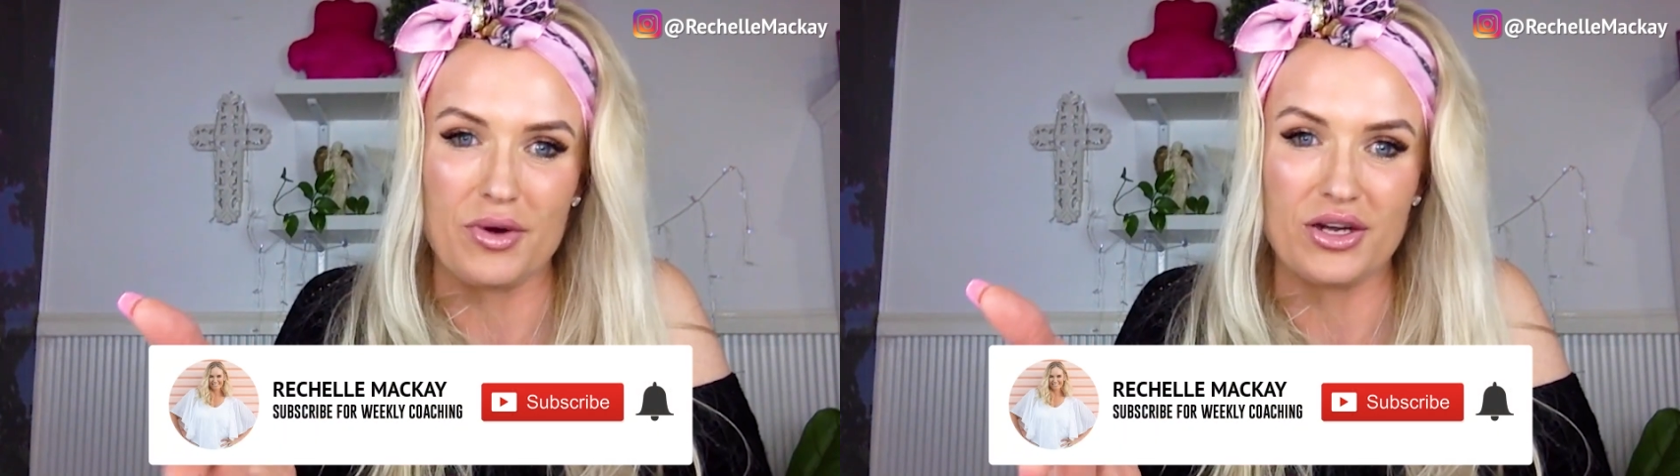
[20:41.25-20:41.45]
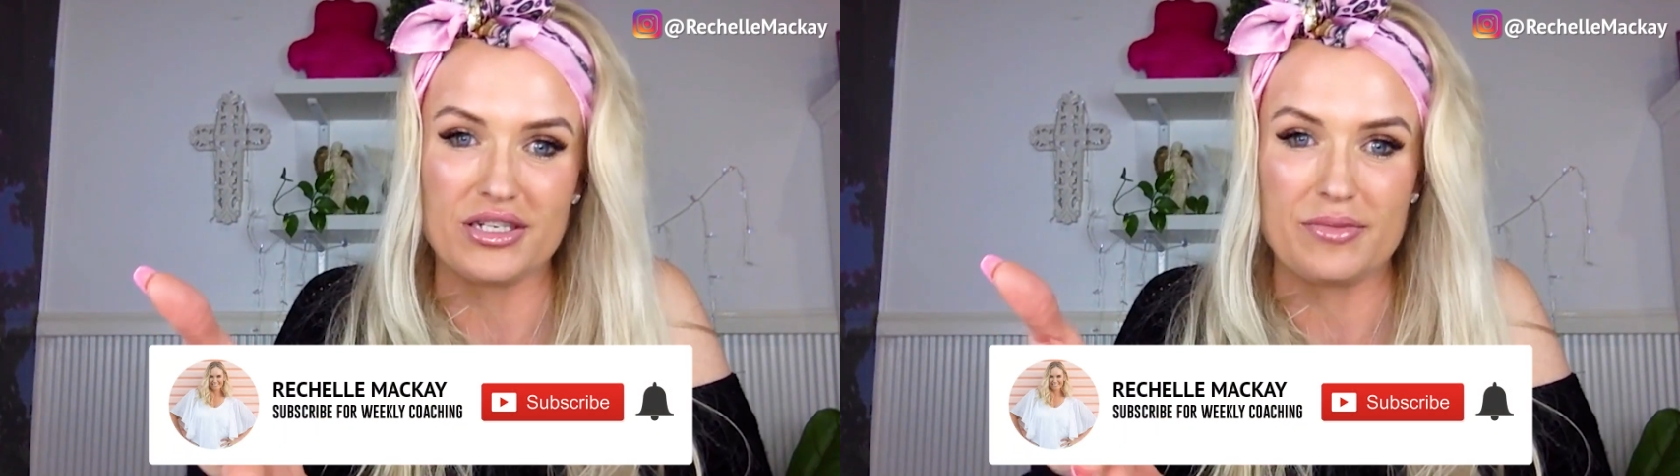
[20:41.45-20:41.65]

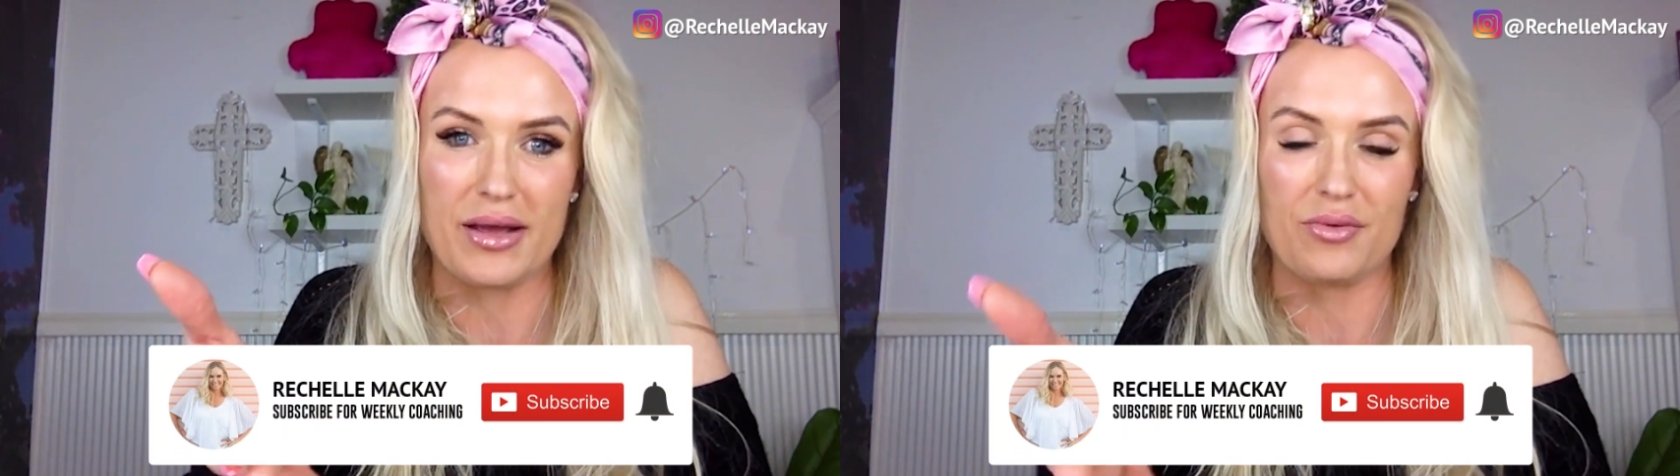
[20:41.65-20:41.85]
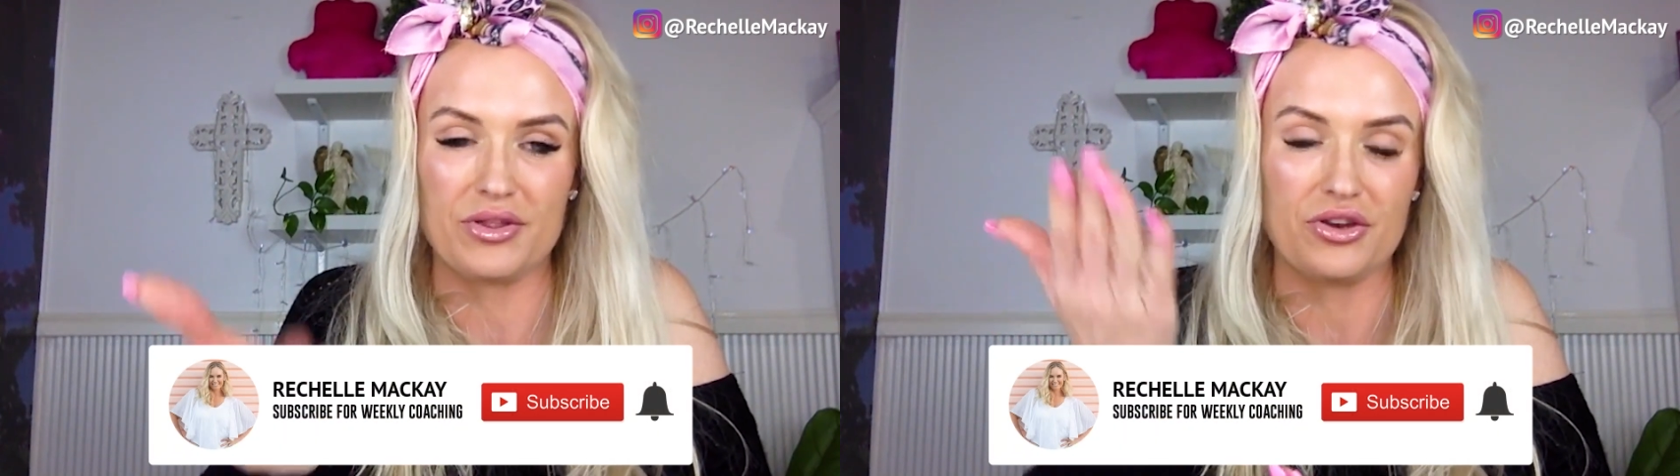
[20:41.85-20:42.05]
reminded
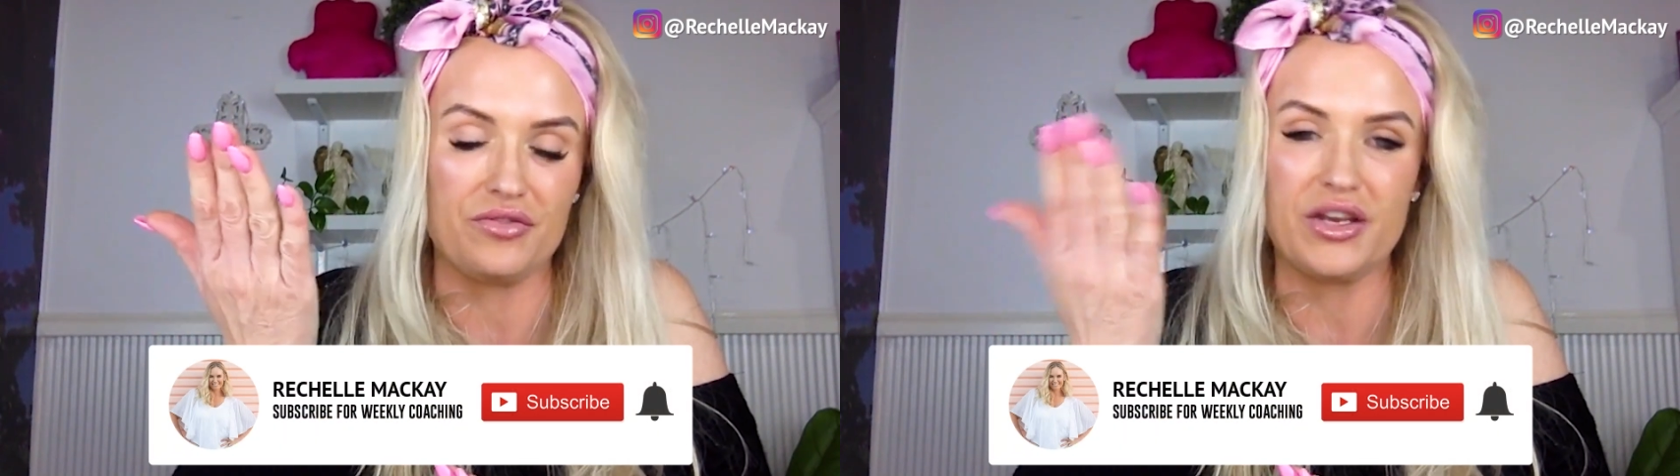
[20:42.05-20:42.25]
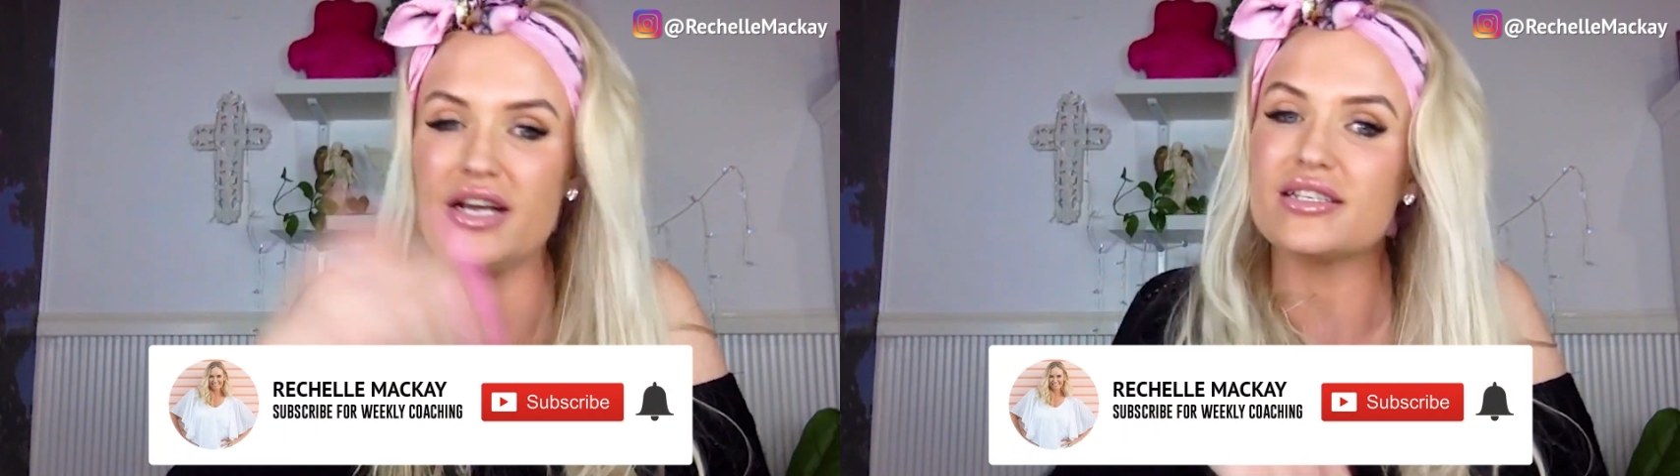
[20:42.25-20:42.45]
about when the
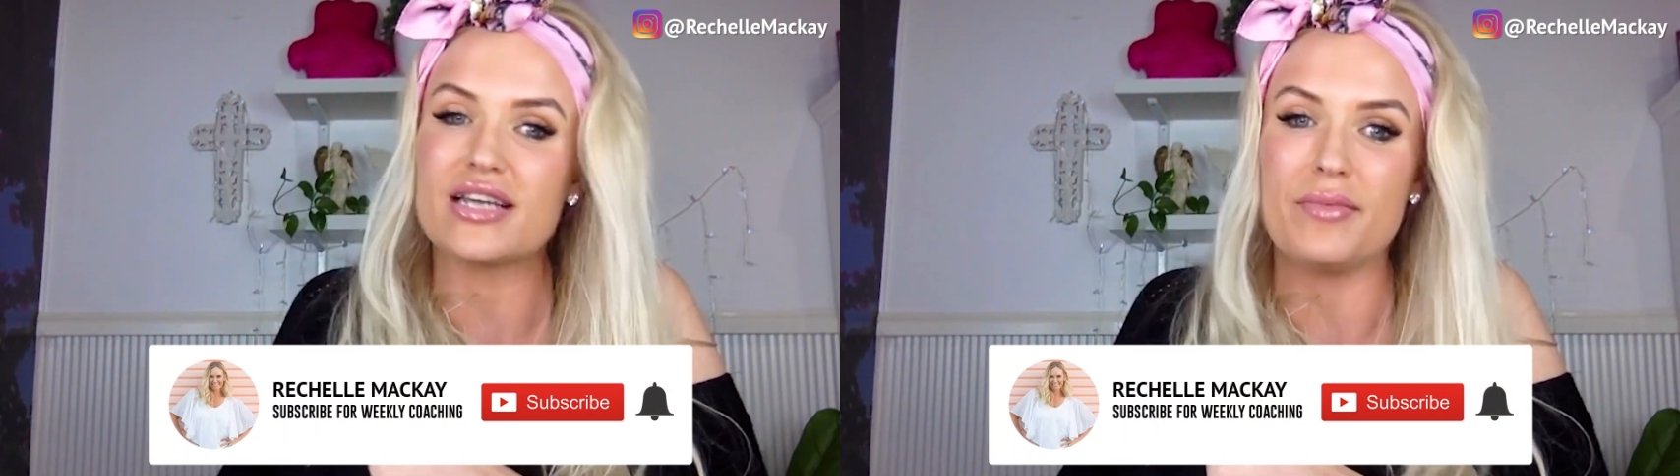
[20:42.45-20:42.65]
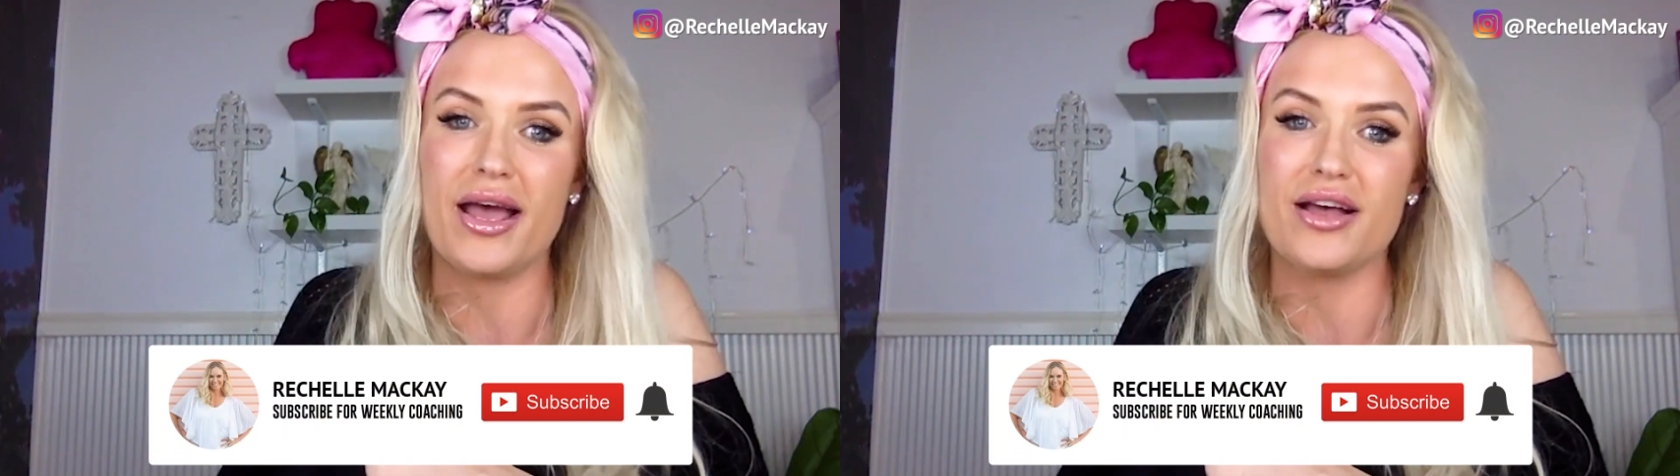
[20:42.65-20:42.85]
new
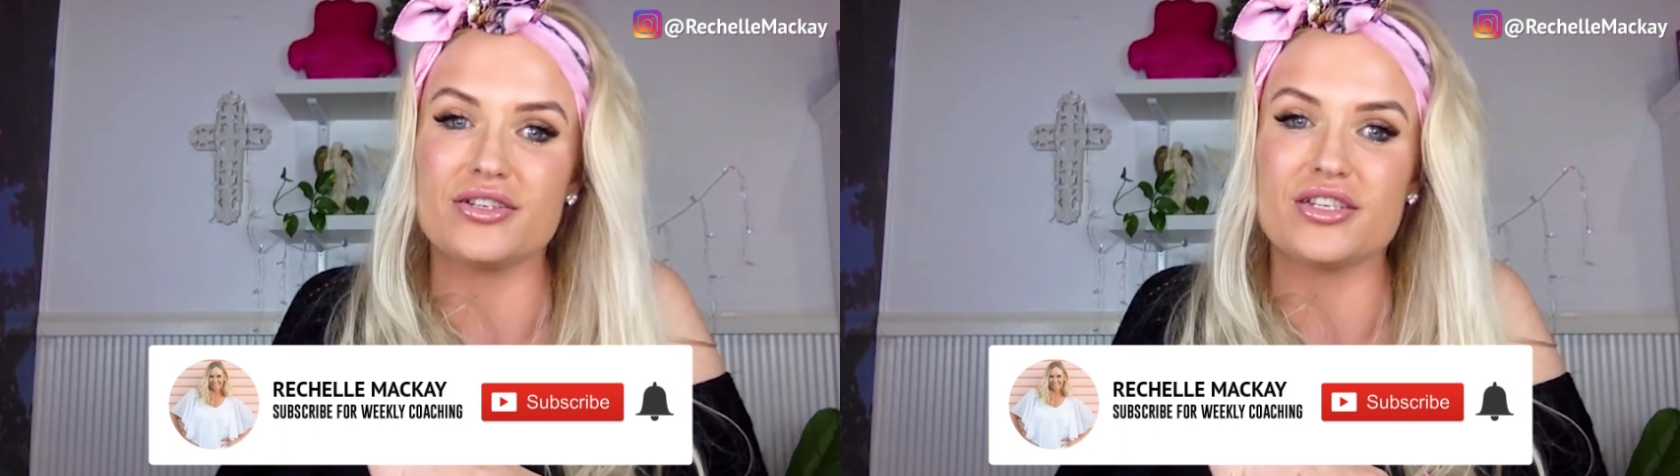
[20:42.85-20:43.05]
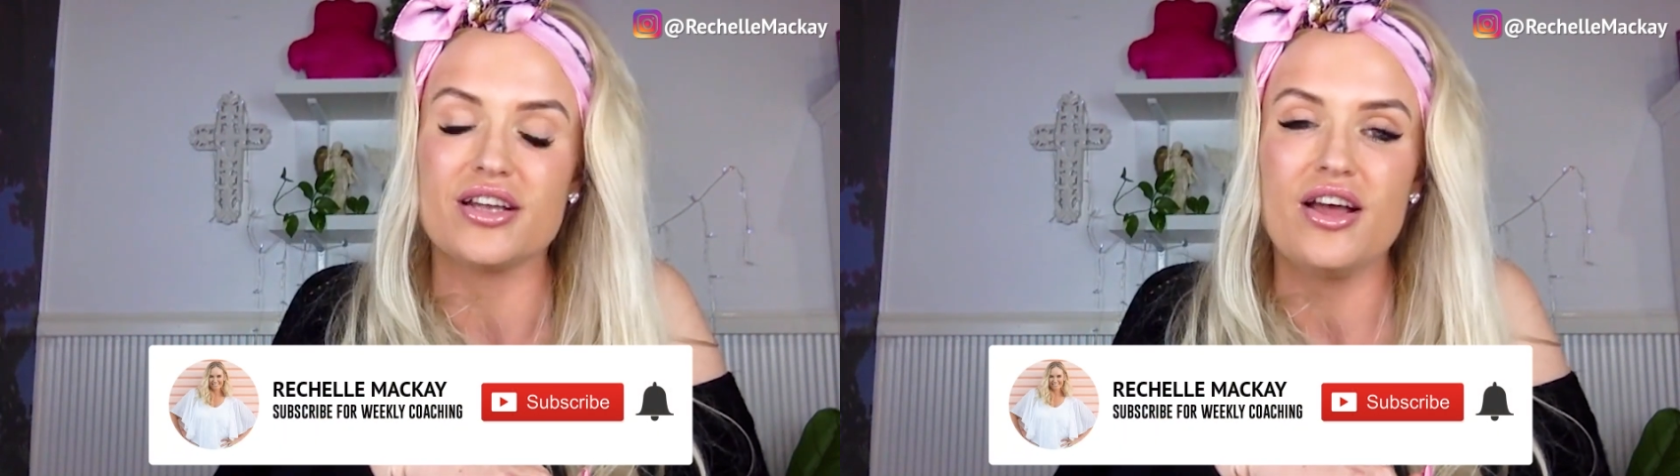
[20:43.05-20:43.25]
videos come
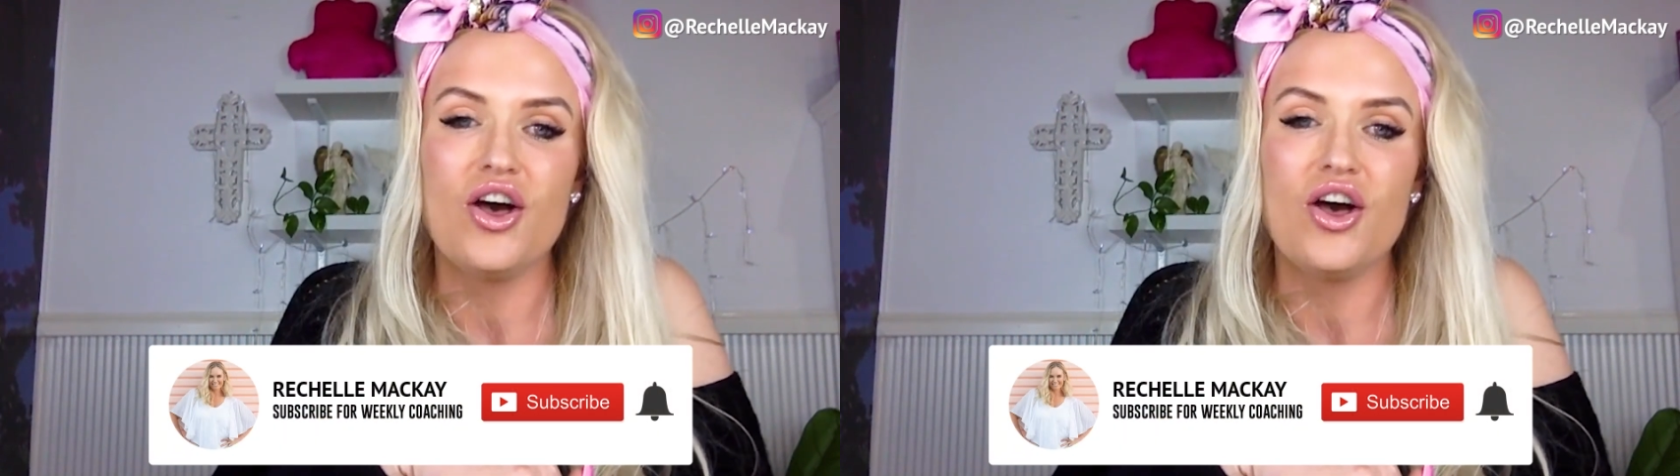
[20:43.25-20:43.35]
out.